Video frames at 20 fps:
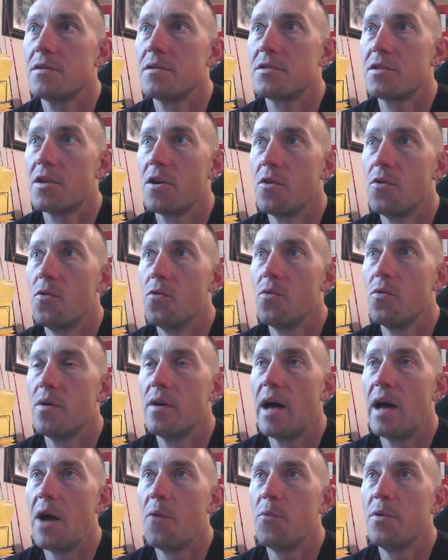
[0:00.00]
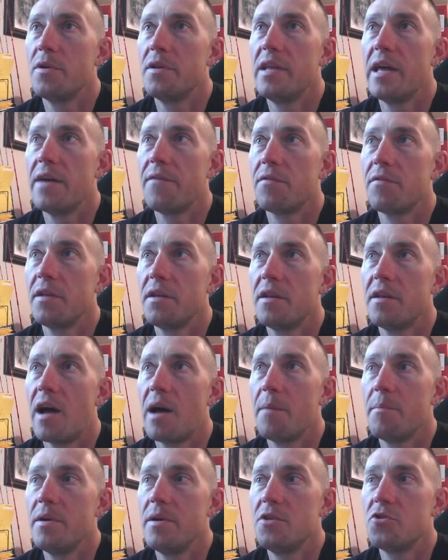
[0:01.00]
So I would definitely
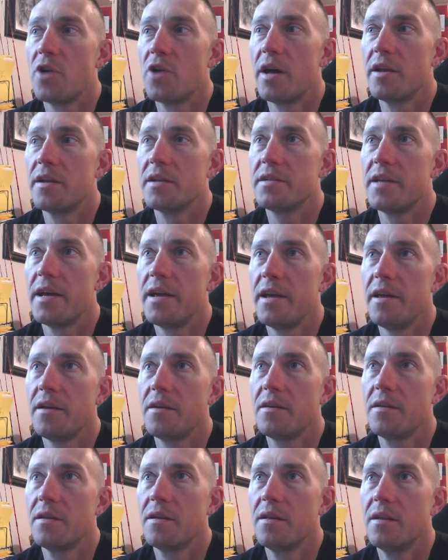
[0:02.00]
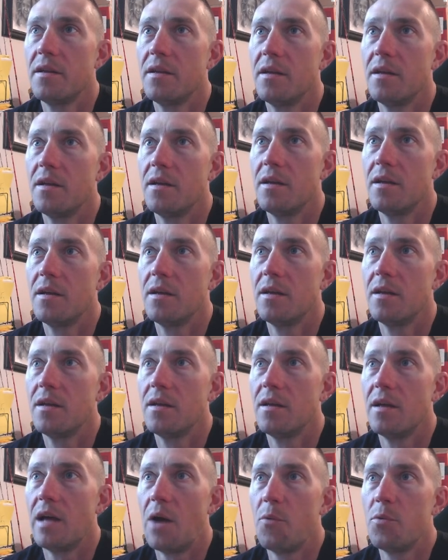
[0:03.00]
not be trying to take,
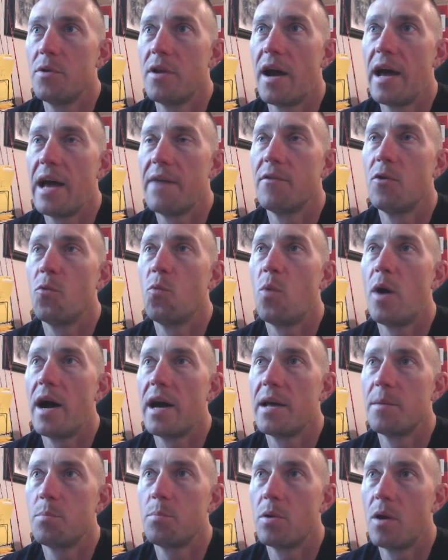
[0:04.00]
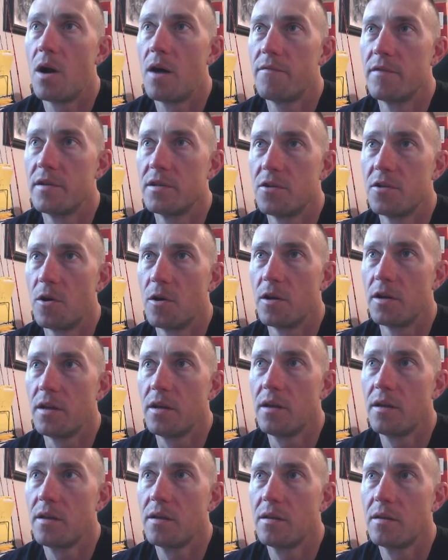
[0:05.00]
I would not have a wide profit
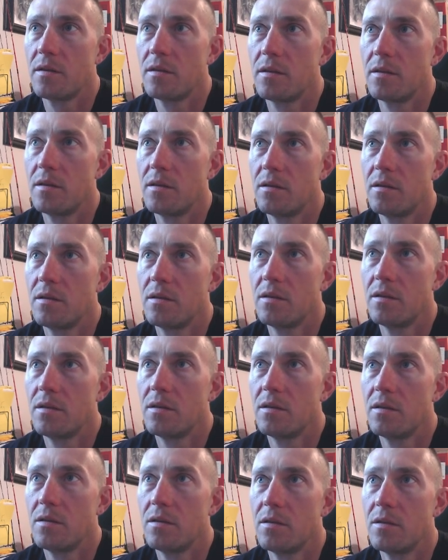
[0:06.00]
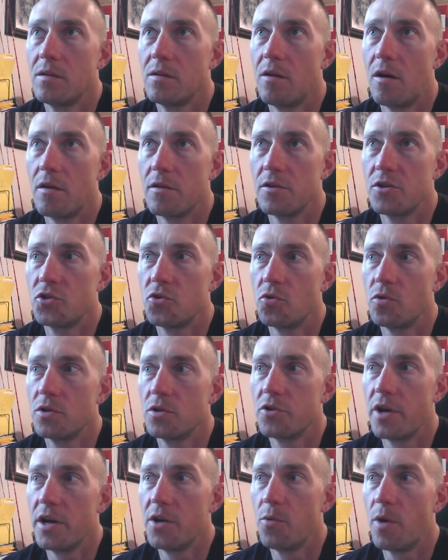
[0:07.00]
target on a
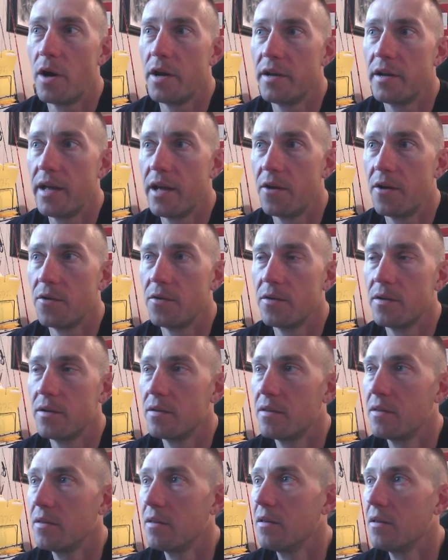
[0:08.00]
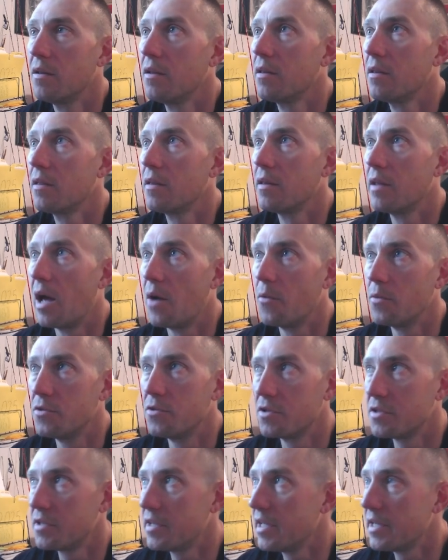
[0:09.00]
short trade right now. I
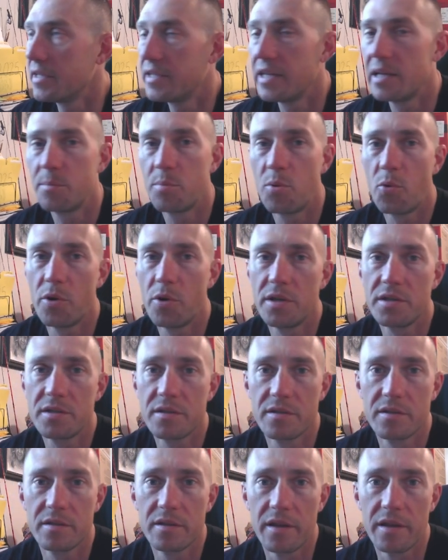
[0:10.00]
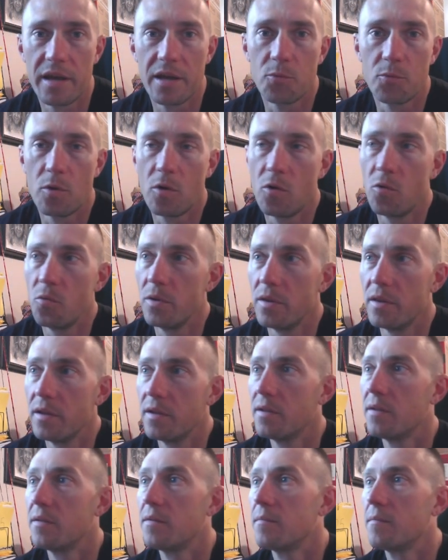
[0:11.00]
would just get 10 points and roll with
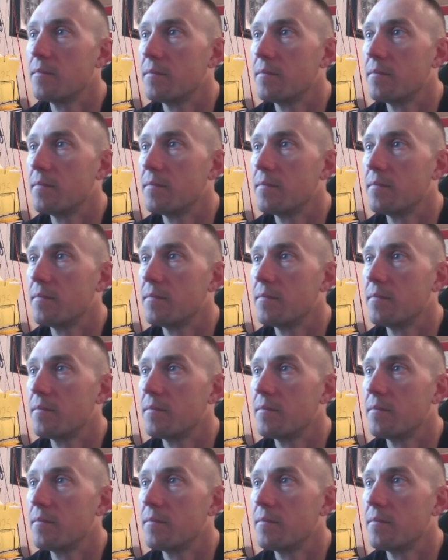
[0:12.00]
it.